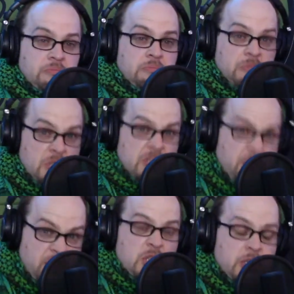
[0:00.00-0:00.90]

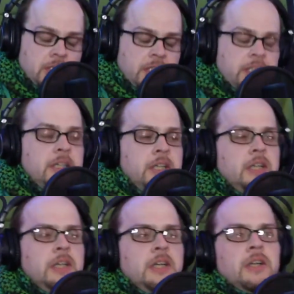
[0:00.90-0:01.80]
sufficiently
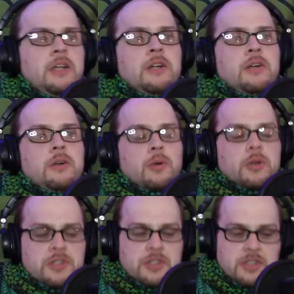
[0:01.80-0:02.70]
or
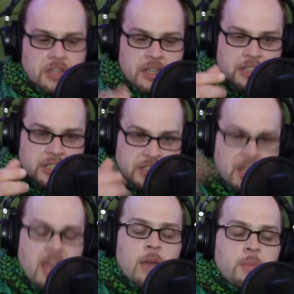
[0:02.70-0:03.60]
just lightly
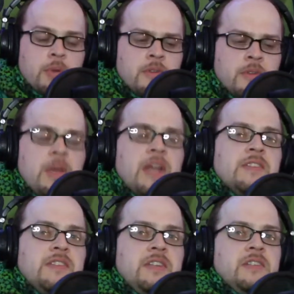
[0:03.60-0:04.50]
tap the
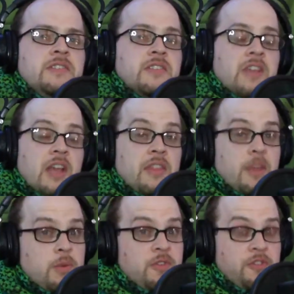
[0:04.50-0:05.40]
magazines and they
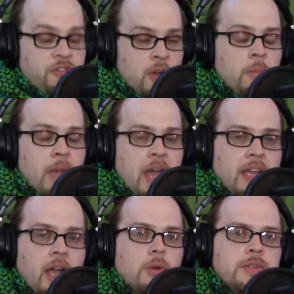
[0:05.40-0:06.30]
would fall back
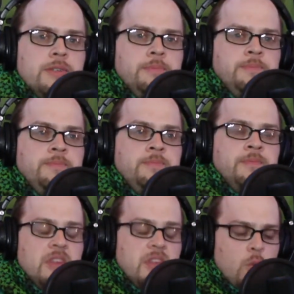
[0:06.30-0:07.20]
out.
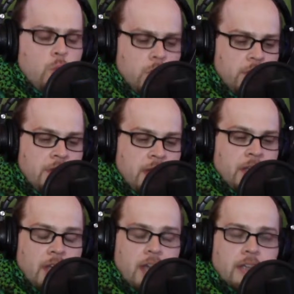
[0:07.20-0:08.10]
They would not
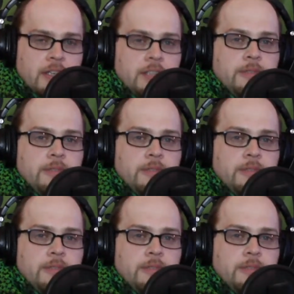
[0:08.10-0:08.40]
lock in.